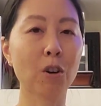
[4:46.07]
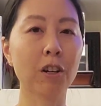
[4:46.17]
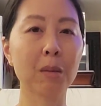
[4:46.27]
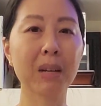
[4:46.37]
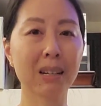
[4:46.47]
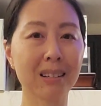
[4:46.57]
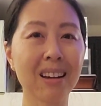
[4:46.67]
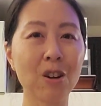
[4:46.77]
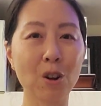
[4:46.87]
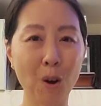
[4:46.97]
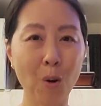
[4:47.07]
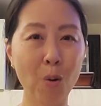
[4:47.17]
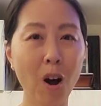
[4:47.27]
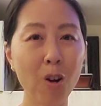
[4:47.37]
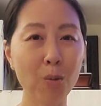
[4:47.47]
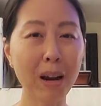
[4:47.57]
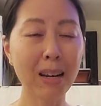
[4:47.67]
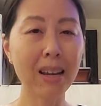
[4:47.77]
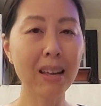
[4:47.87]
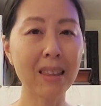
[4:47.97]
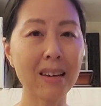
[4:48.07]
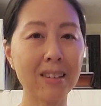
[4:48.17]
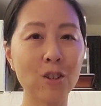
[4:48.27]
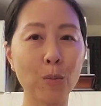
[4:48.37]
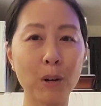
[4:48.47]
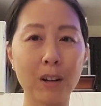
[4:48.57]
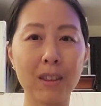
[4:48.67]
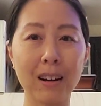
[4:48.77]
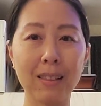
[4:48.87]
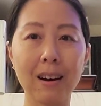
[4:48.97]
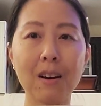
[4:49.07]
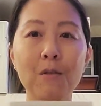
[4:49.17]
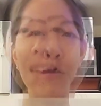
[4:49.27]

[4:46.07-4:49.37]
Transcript: good because I know already that it's a book that I love.